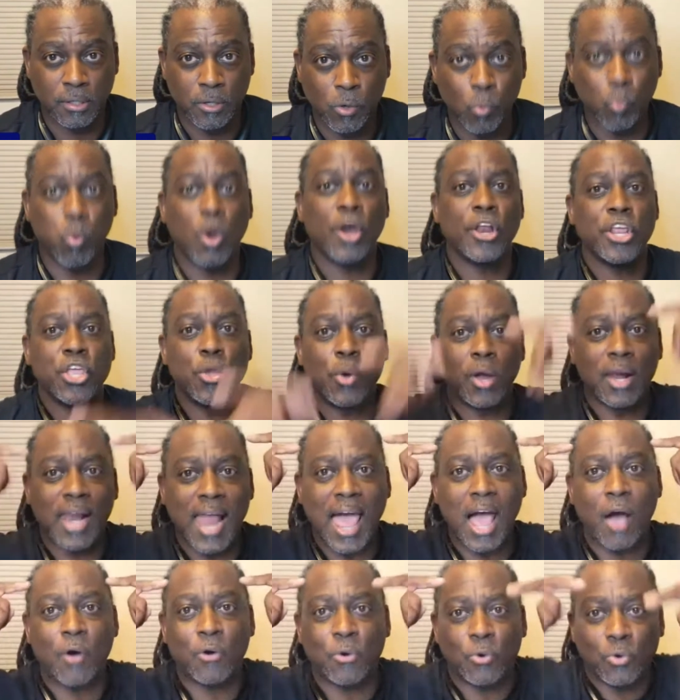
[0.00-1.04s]
What are you
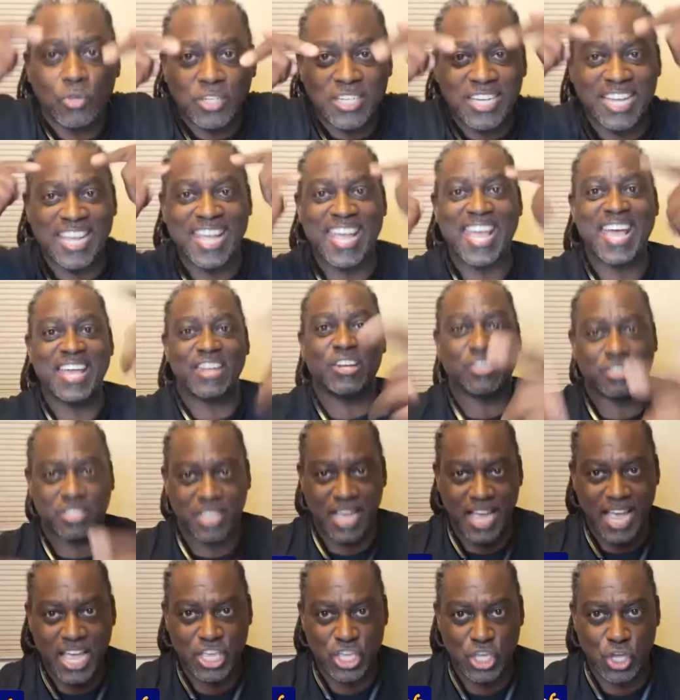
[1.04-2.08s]
allowing to
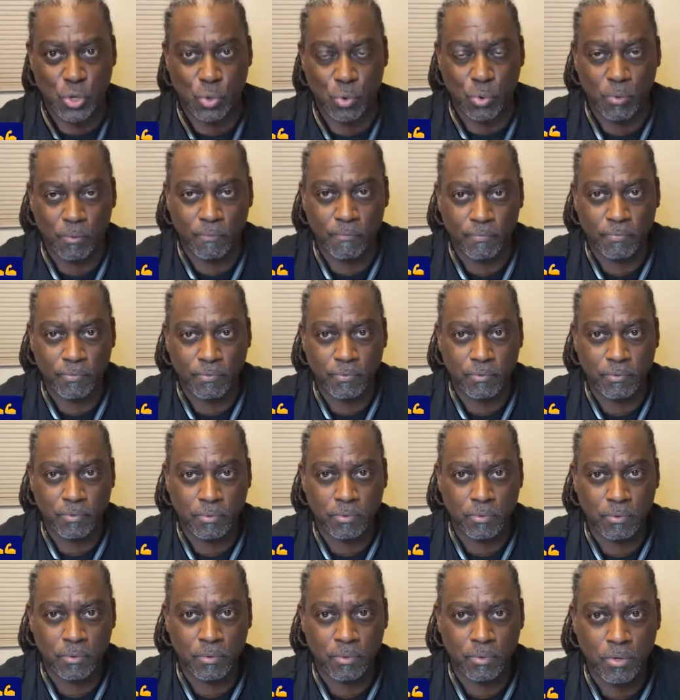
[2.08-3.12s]
entertain you?
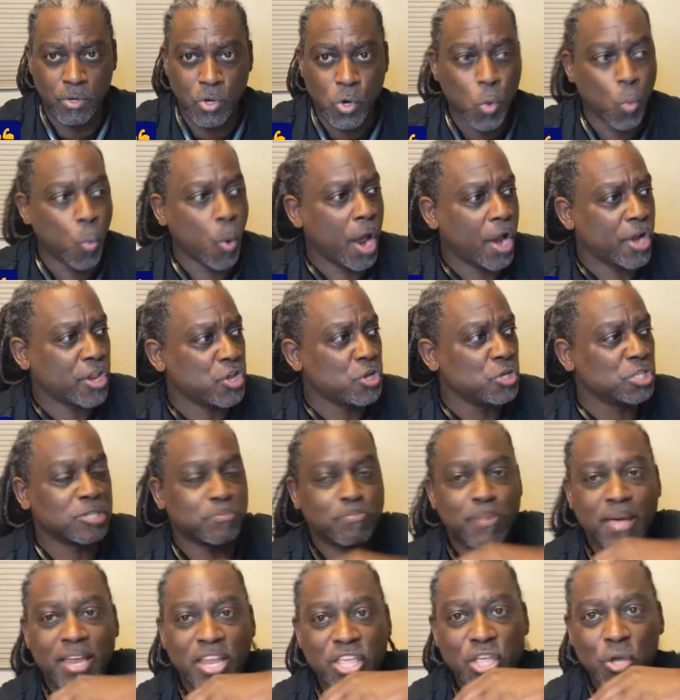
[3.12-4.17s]
Where do you
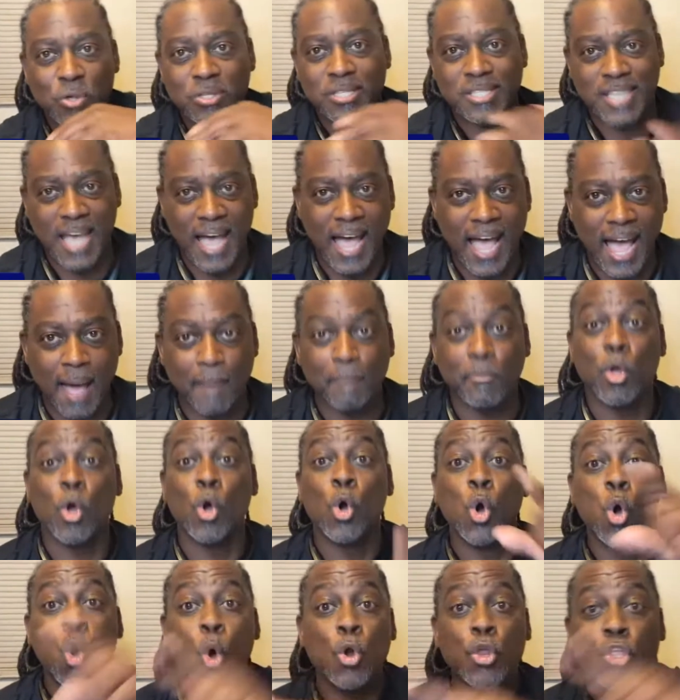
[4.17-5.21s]
spend your time?
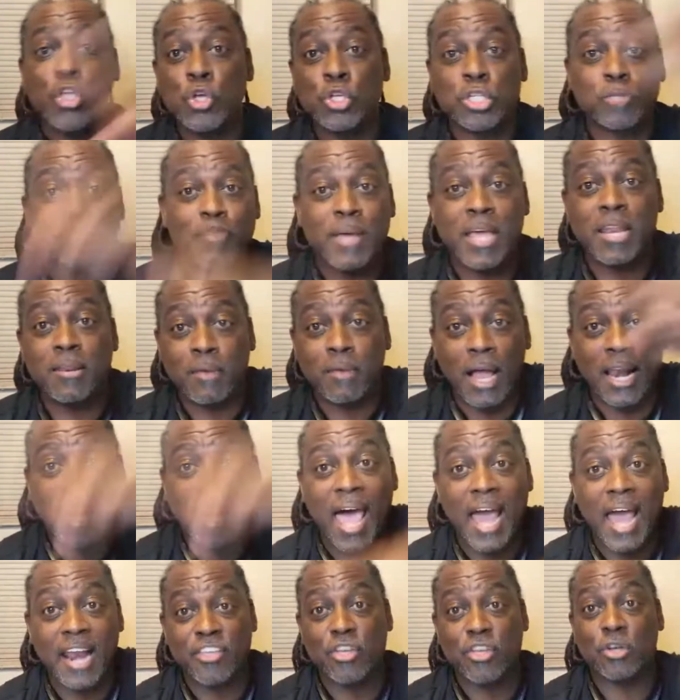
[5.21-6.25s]
Who do you spend a
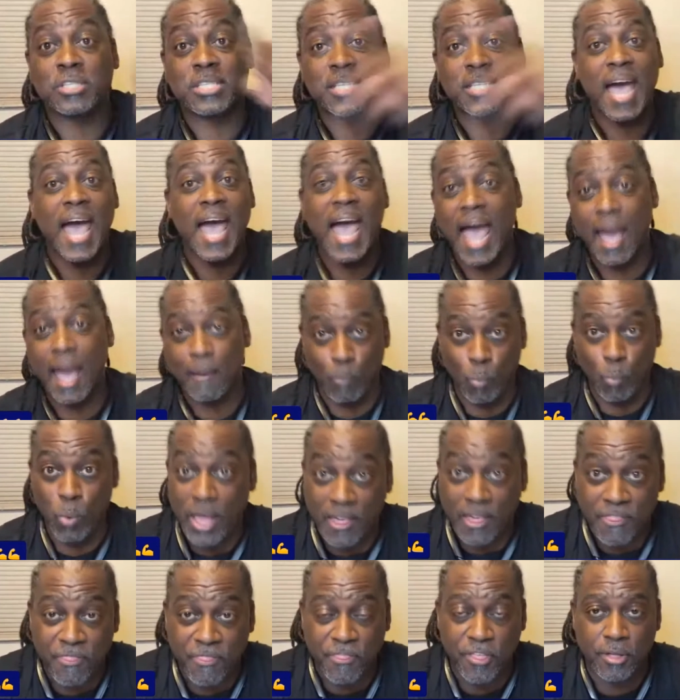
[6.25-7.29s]
lot of your time
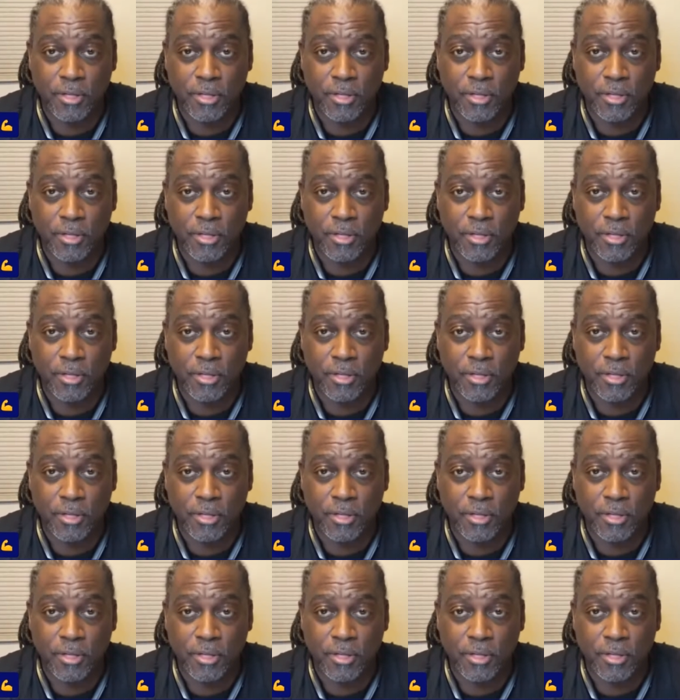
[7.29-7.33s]
with?